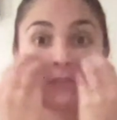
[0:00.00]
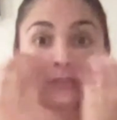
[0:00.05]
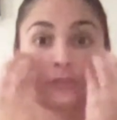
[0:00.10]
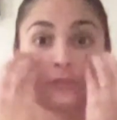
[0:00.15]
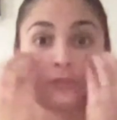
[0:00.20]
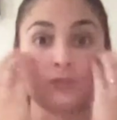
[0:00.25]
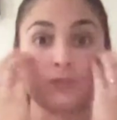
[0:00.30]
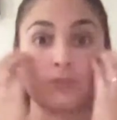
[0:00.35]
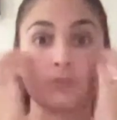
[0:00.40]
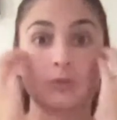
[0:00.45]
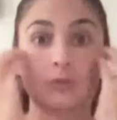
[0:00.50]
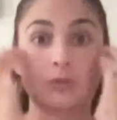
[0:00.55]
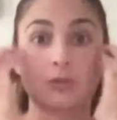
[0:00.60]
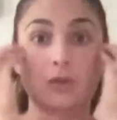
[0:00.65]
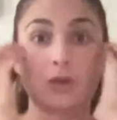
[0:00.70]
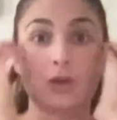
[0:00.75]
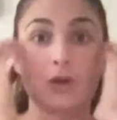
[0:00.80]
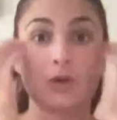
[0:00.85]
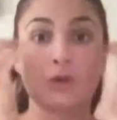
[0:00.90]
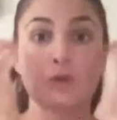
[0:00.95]
So from your
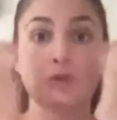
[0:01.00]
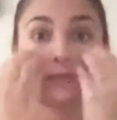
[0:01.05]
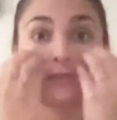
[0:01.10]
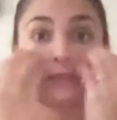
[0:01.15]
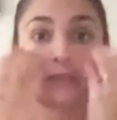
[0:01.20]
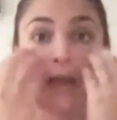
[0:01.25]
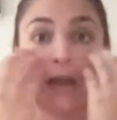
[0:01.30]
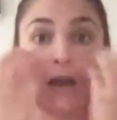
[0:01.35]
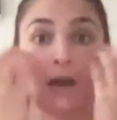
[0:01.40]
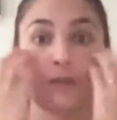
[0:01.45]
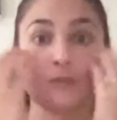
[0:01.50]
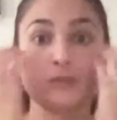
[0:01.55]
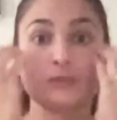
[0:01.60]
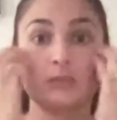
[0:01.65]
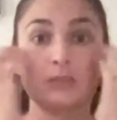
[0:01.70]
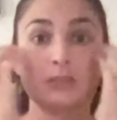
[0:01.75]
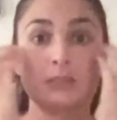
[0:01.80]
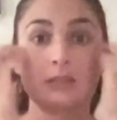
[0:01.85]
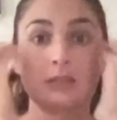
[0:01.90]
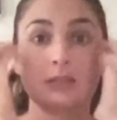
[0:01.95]
nose out,